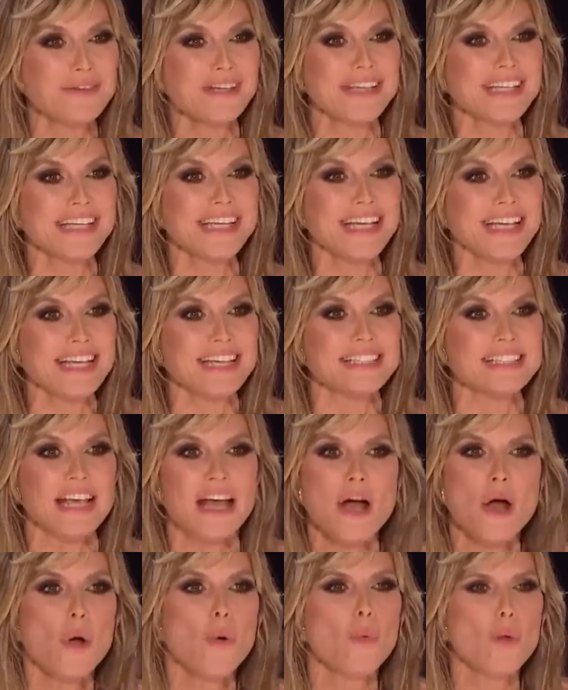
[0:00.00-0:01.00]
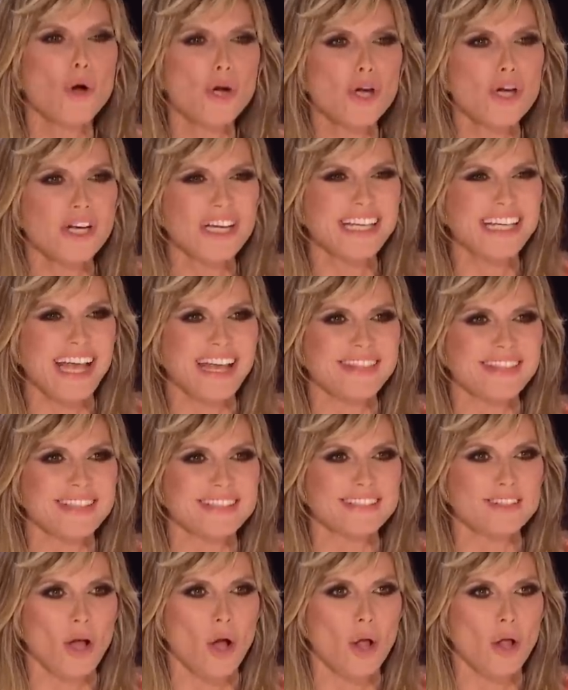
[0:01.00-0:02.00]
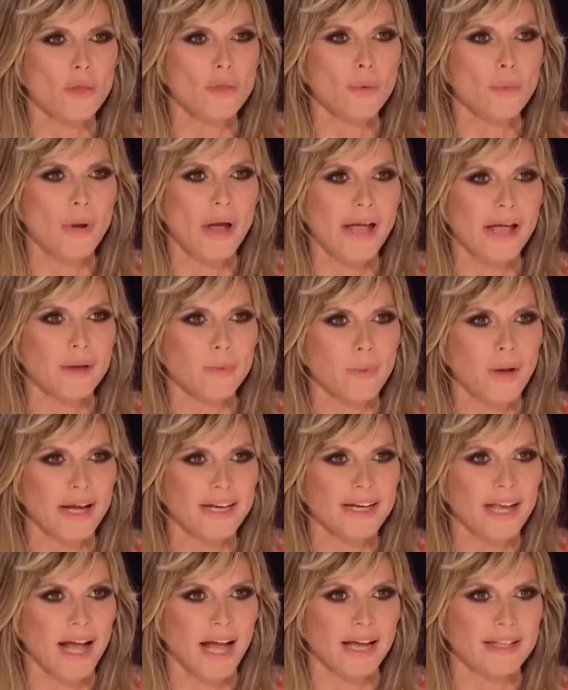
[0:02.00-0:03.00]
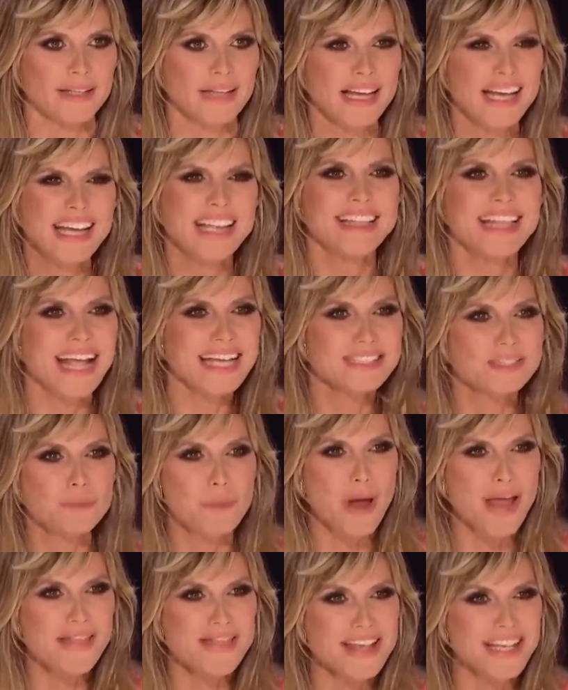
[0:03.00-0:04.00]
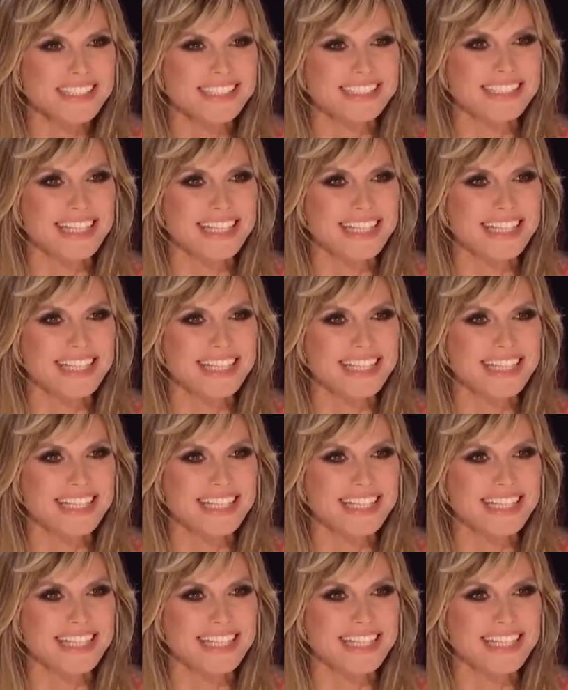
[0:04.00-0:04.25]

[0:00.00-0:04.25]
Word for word: really is. We're gonna get this all the way. Why not? Let's win this